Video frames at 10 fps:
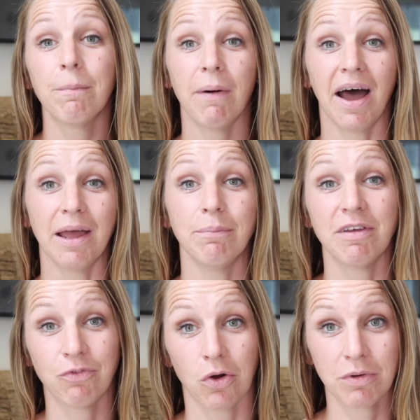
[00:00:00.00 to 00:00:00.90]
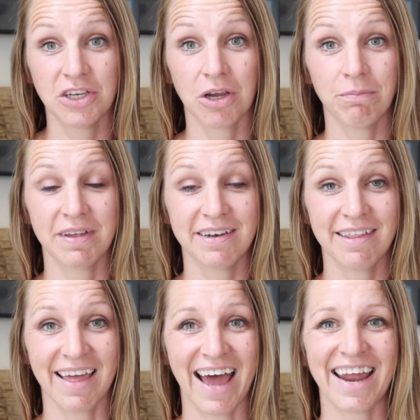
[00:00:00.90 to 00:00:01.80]
But before we jump
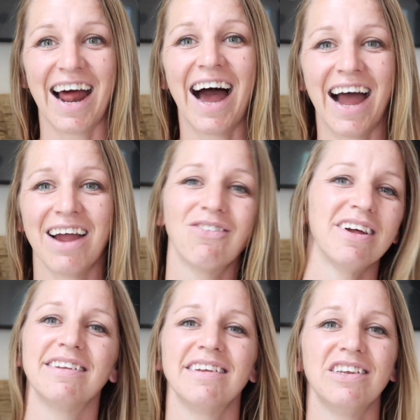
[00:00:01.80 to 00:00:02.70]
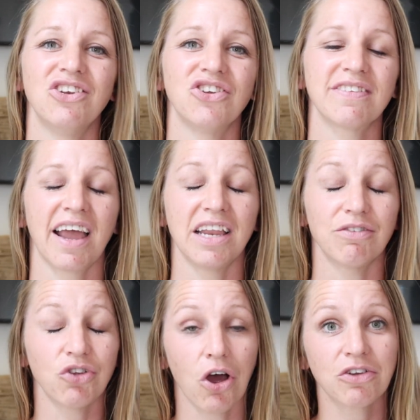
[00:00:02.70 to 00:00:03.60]
into that, I wanted to just kind
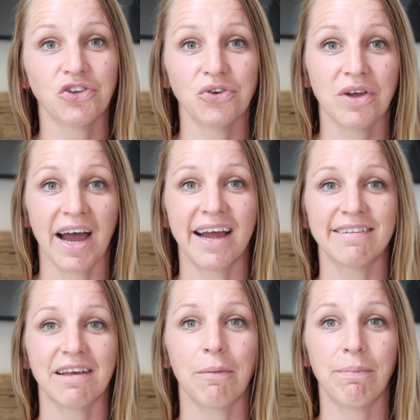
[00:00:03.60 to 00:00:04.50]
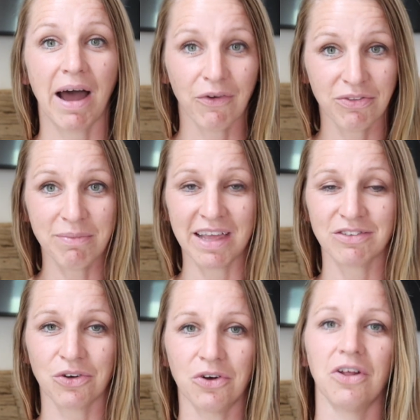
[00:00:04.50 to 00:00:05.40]
of talk to you guys about the
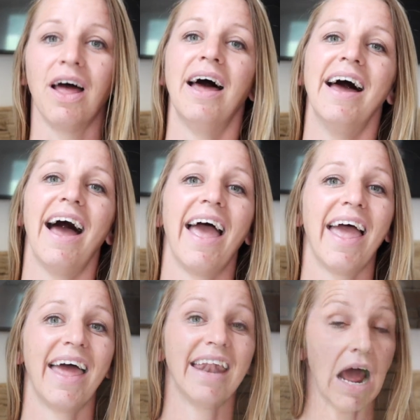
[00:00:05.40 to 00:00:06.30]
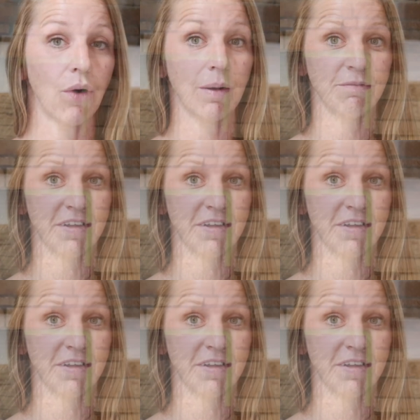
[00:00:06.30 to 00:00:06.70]
mantle and how I'm